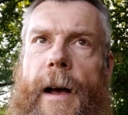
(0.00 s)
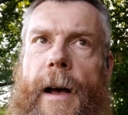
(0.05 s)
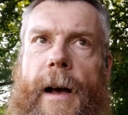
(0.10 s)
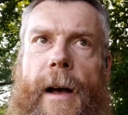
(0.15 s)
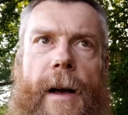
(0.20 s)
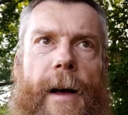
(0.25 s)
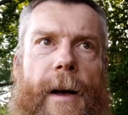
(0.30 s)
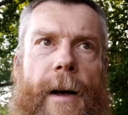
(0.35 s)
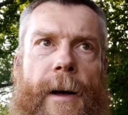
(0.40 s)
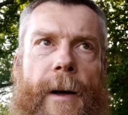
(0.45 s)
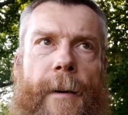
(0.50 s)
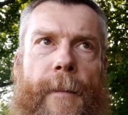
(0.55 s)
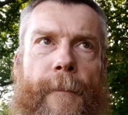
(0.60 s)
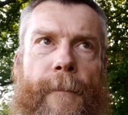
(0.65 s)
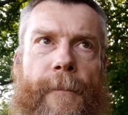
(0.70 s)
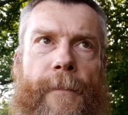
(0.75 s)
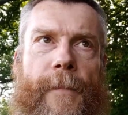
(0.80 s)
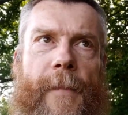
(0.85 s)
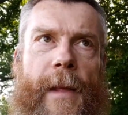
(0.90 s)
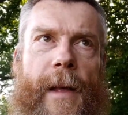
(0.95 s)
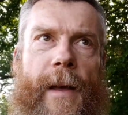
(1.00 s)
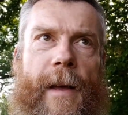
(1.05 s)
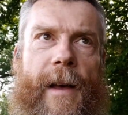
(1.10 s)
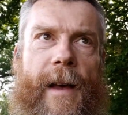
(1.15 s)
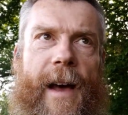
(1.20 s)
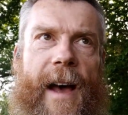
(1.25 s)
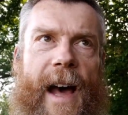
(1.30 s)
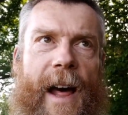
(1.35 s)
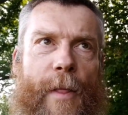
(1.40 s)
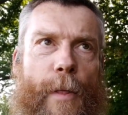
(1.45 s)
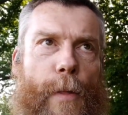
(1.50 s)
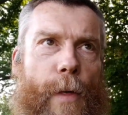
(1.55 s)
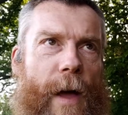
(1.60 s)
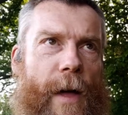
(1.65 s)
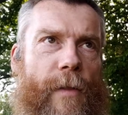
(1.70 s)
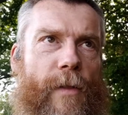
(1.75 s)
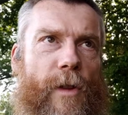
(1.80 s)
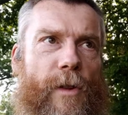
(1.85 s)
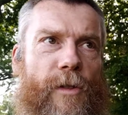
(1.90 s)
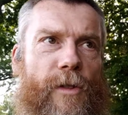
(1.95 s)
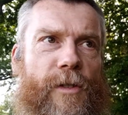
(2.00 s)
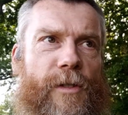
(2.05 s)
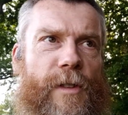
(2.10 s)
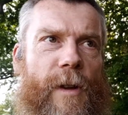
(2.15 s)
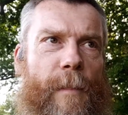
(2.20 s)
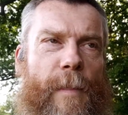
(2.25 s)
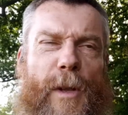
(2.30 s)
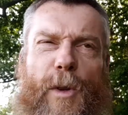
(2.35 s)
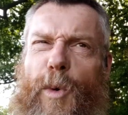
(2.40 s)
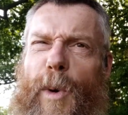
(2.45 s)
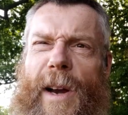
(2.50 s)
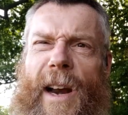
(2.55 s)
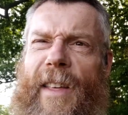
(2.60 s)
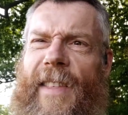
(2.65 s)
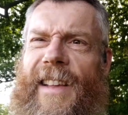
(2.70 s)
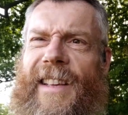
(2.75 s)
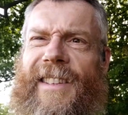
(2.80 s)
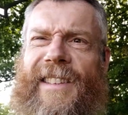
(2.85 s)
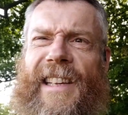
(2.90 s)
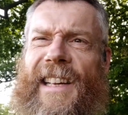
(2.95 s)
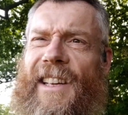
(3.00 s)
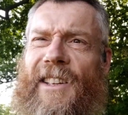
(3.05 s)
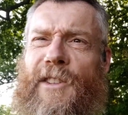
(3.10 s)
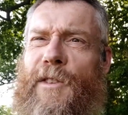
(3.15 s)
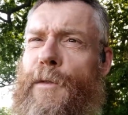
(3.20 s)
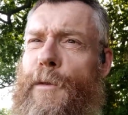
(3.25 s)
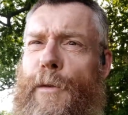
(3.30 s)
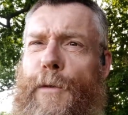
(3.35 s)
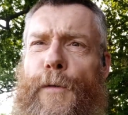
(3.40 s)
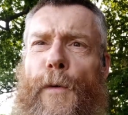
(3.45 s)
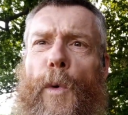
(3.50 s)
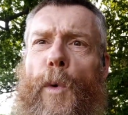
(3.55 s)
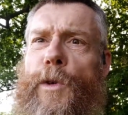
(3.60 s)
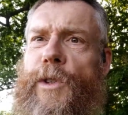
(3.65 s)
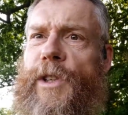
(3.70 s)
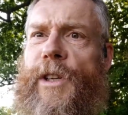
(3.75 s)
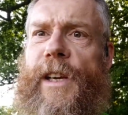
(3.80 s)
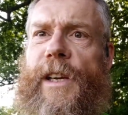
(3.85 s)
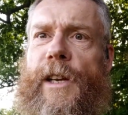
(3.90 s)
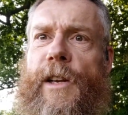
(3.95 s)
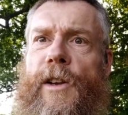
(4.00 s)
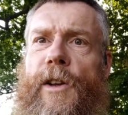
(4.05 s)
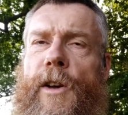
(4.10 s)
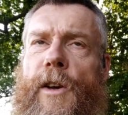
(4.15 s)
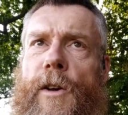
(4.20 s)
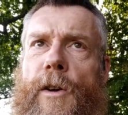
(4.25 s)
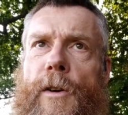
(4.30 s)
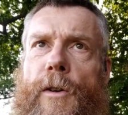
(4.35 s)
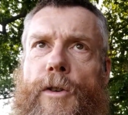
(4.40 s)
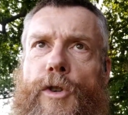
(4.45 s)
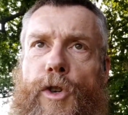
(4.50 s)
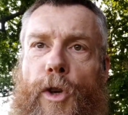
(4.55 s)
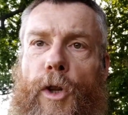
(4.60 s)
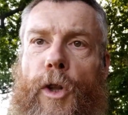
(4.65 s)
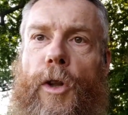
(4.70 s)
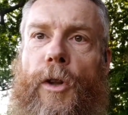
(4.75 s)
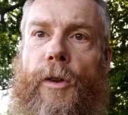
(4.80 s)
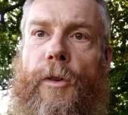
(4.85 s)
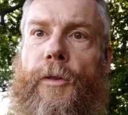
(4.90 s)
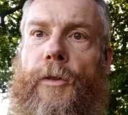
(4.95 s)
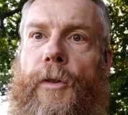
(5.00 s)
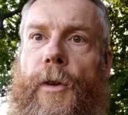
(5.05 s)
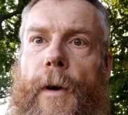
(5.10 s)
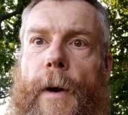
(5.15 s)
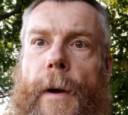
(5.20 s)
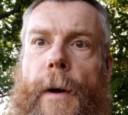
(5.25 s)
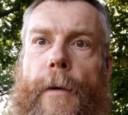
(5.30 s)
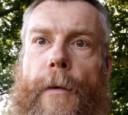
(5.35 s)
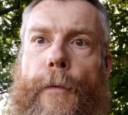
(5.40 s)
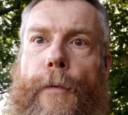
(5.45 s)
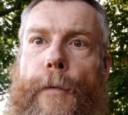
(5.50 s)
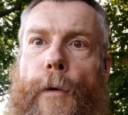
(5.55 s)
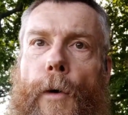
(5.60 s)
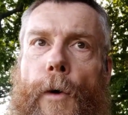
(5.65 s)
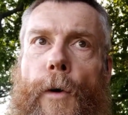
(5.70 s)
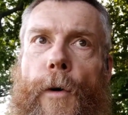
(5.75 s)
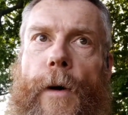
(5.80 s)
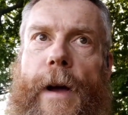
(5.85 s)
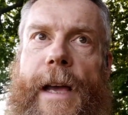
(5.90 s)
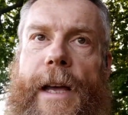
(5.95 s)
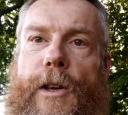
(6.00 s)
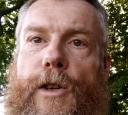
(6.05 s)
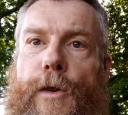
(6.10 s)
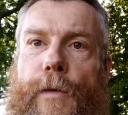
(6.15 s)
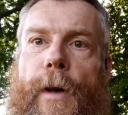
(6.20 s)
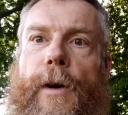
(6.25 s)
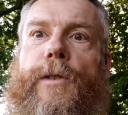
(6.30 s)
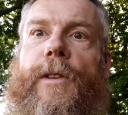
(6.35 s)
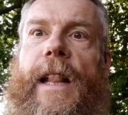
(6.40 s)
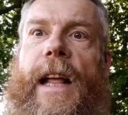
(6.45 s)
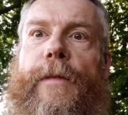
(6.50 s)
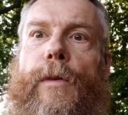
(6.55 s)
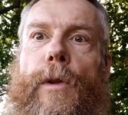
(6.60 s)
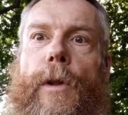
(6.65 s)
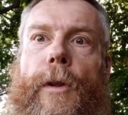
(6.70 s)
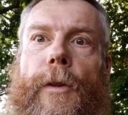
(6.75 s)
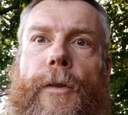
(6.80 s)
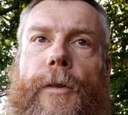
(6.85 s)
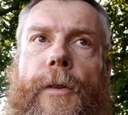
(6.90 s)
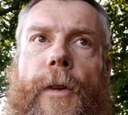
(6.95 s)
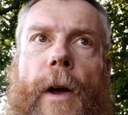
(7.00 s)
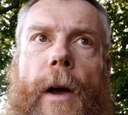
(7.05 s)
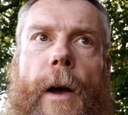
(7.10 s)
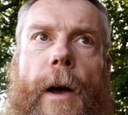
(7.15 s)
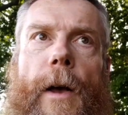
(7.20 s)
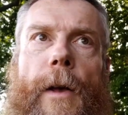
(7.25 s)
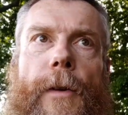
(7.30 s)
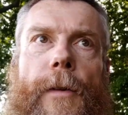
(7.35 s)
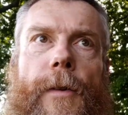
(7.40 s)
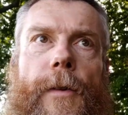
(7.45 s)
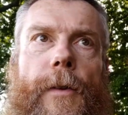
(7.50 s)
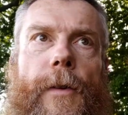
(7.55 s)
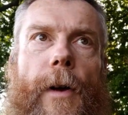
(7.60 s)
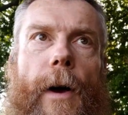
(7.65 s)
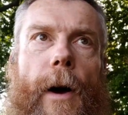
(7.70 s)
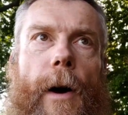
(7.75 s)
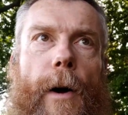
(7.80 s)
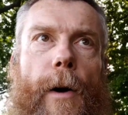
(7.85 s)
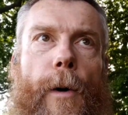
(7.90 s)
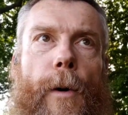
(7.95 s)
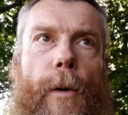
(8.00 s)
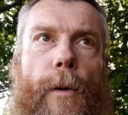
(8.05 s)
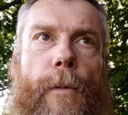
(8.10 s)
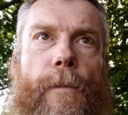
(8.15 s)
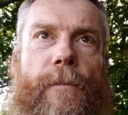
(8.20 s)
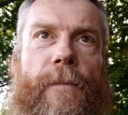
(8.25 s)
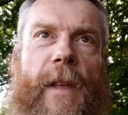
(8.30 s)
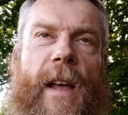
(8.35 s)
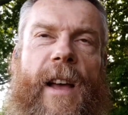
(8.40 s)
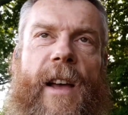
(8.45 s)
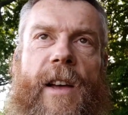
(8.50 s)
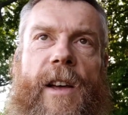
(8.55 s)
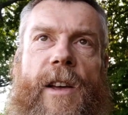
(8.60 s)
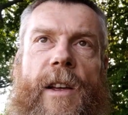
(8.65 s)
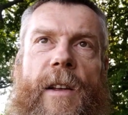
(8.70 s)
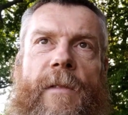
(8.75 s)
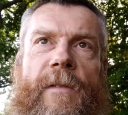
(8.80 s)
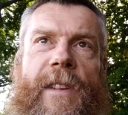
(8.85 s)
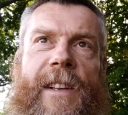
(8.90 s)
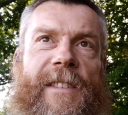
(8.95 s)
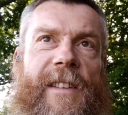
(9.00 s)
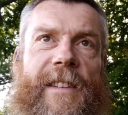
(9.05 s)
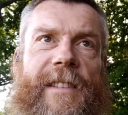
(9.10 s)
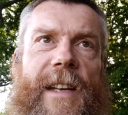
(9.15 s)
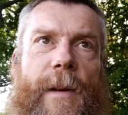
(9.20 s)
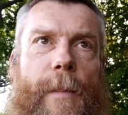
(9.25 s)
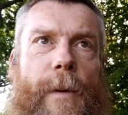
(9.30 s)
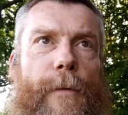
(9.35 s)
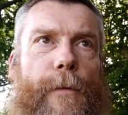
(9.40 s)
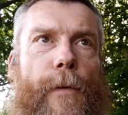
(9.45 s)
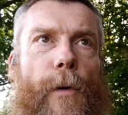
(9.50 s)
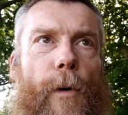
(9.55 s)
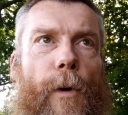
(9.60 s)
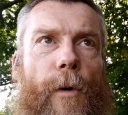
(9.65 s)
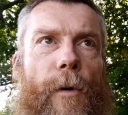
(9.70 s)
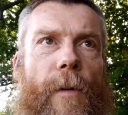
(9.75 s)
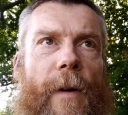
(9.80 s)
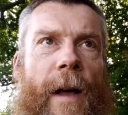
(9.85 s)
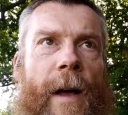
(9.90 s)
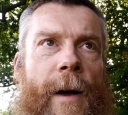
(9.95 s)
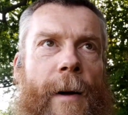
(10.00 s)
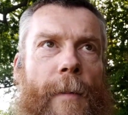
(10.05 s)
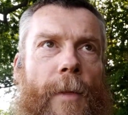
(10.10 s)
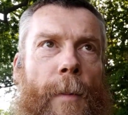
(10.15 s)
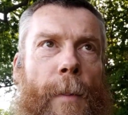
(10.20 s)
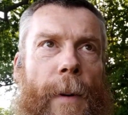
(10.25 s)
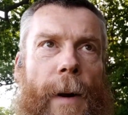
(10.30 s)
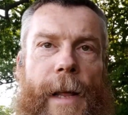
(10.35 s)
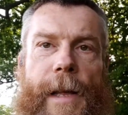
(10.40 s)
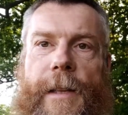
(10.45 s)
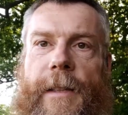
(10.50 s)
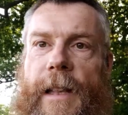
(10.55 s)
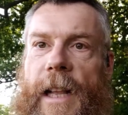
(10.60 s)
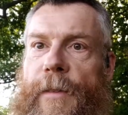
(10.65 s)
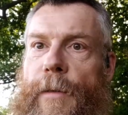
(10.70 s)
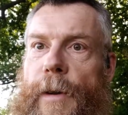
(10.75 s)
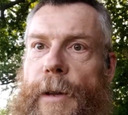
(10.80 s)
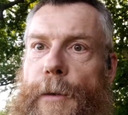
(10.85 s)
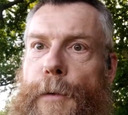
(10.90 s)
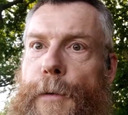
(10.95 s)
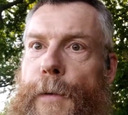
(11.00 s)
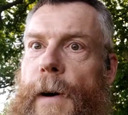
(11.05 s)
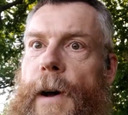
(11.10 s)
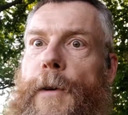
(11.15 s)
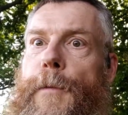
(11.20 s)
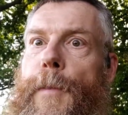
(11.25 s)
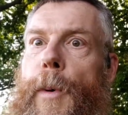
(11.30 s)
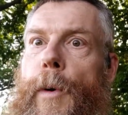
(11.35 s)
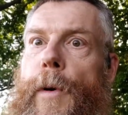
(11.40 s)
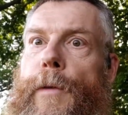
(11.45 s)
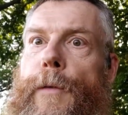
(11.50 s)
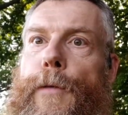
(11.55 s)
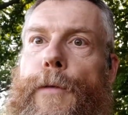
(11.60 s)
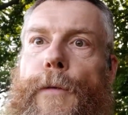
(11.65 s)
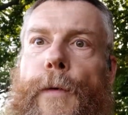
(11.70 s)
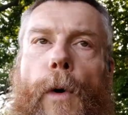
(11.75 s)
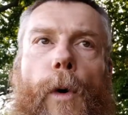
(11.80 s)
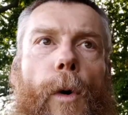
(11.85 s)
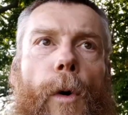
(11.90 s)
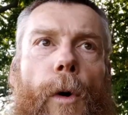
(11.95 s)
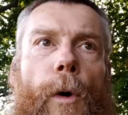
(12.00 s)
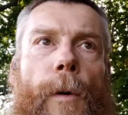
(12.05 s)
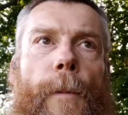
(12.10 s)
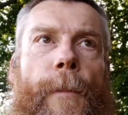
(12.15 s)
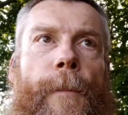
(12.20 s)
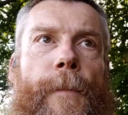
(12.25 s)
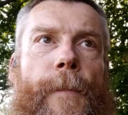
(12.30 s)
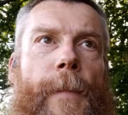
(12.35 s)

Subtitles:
and then there's between I think 6 and 14 shuttles for each of those levels. So, as I said before, the police level is 5.4.